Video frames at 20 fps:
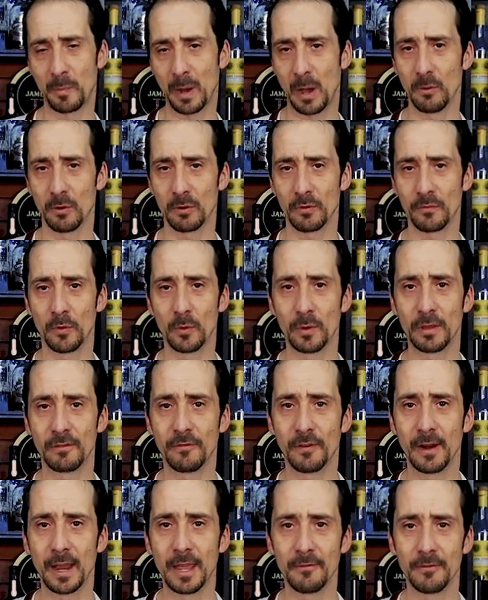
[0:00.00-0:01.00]
powerful in
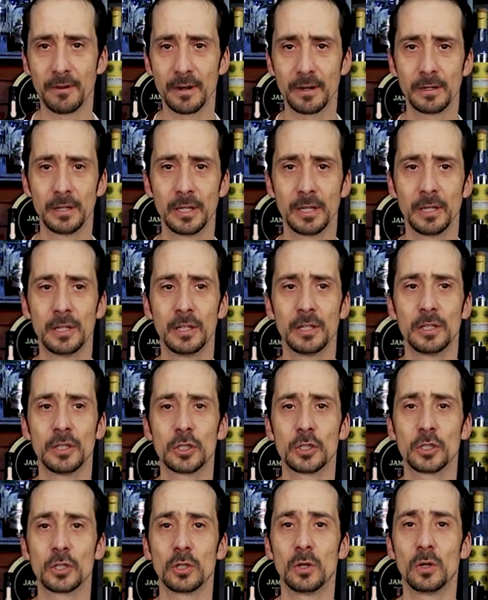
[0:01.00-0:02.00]
flavor,
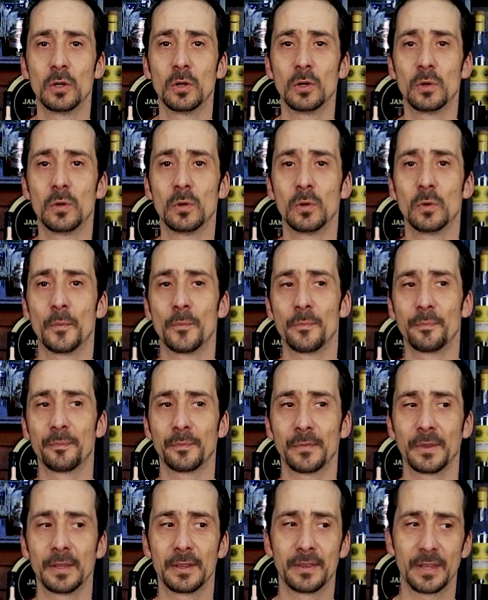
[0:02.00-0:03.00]
so
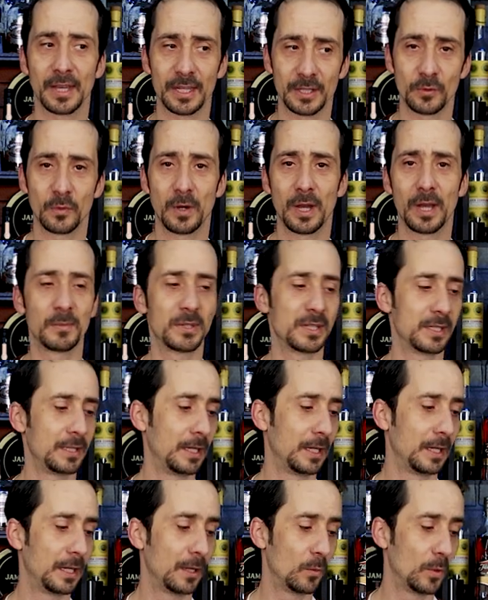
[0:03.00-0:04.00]
that's why I'm
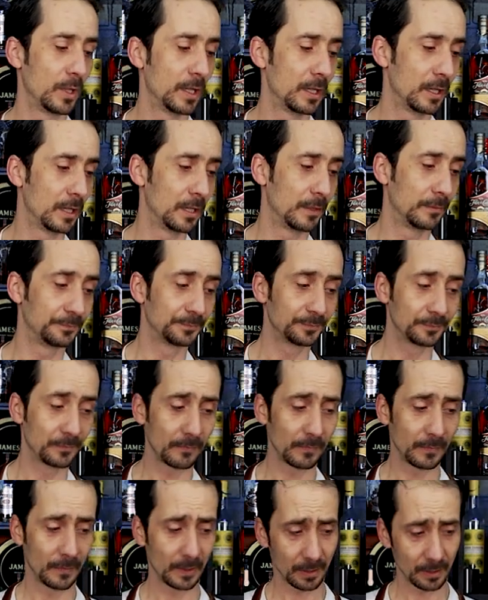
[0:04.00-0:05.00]
sticking with the
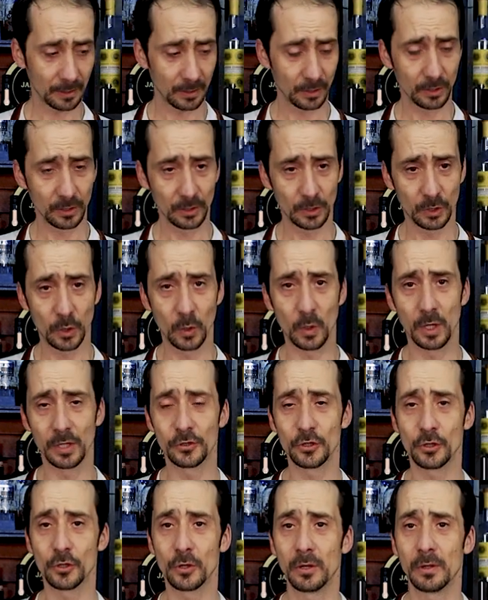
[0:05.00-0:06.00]

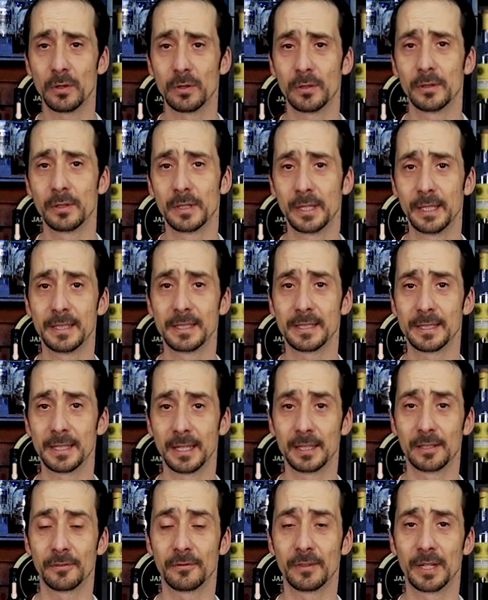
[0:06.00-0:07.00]
Cointreau
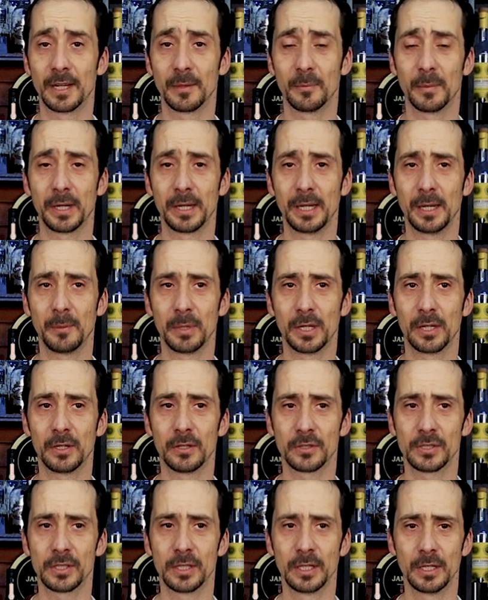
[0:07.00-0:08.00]
instead of Grand Marnier,
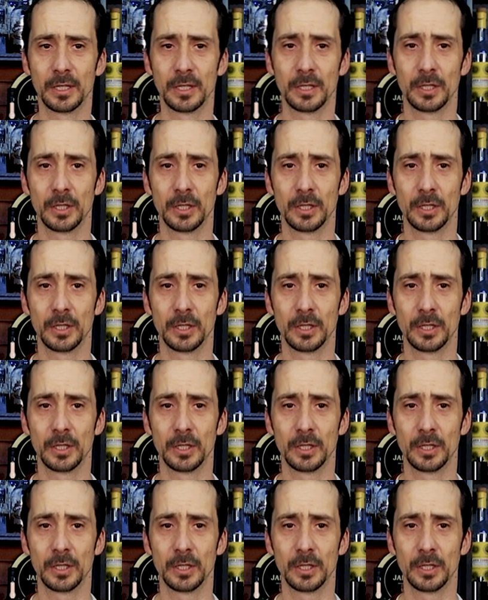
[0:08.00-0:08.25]
because